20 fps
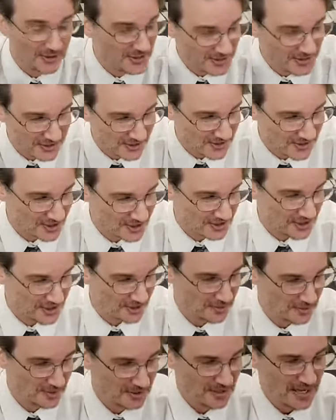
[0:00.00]
This is a non
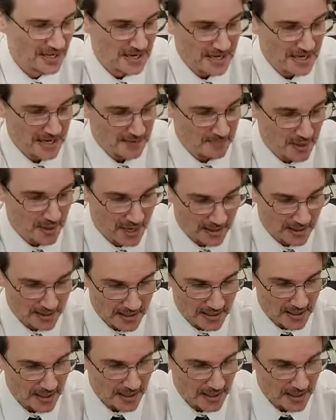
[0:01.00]
sequitur, but